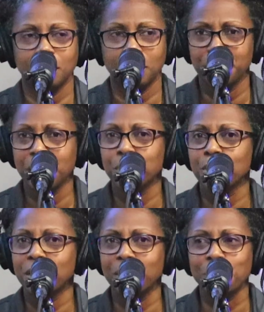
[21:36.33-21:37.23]
Our
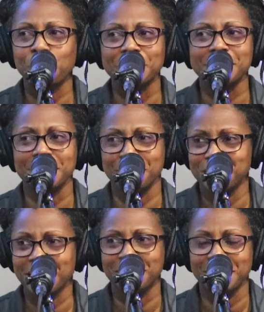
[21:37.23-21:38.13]
number one goal is
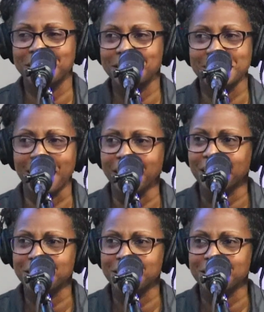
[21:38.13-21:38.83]
safety at the end of the day.